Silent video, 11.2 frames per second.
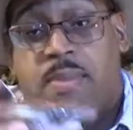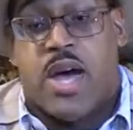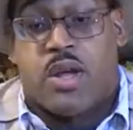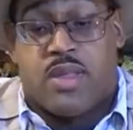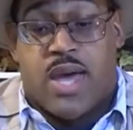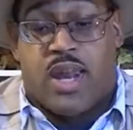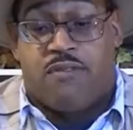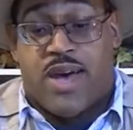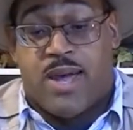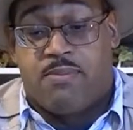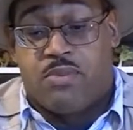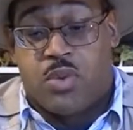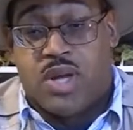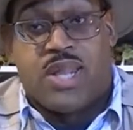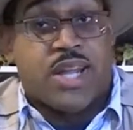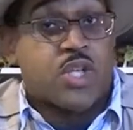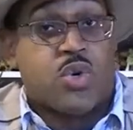of model that if I'm doing a
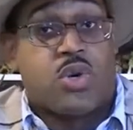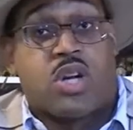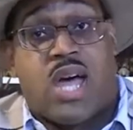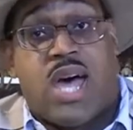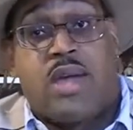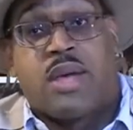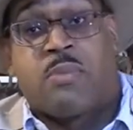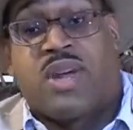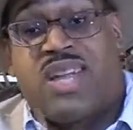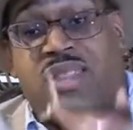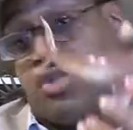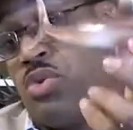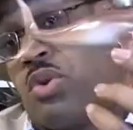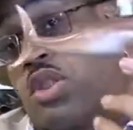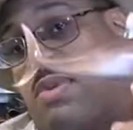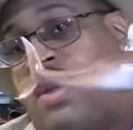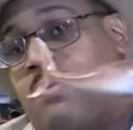lecture or a class, I'm bringing this one
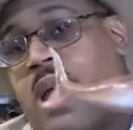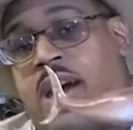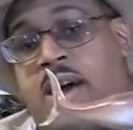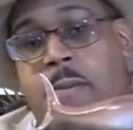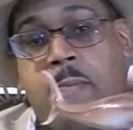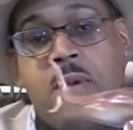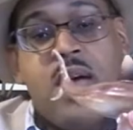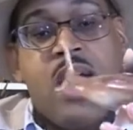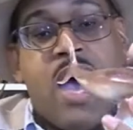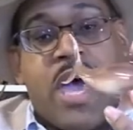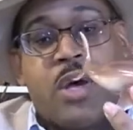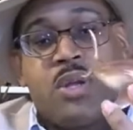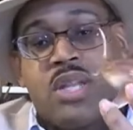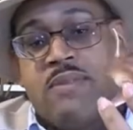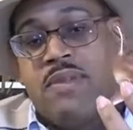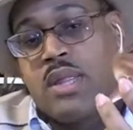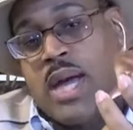with me. Um, I don't
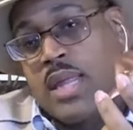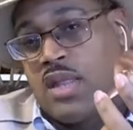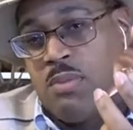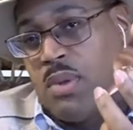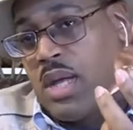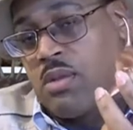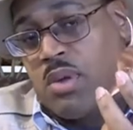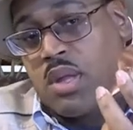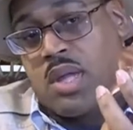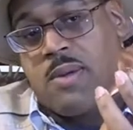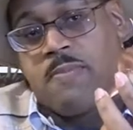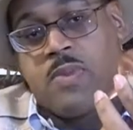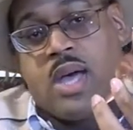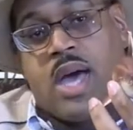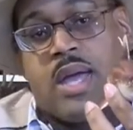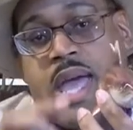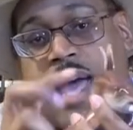leave these guys at the, at the, museum.
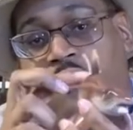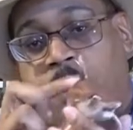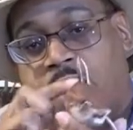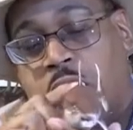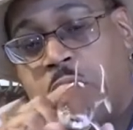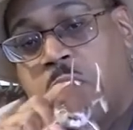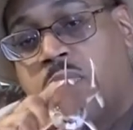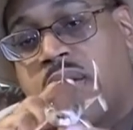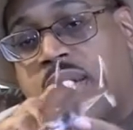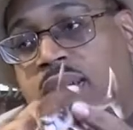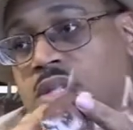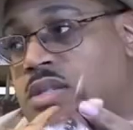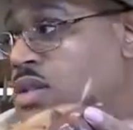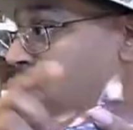I have them at home because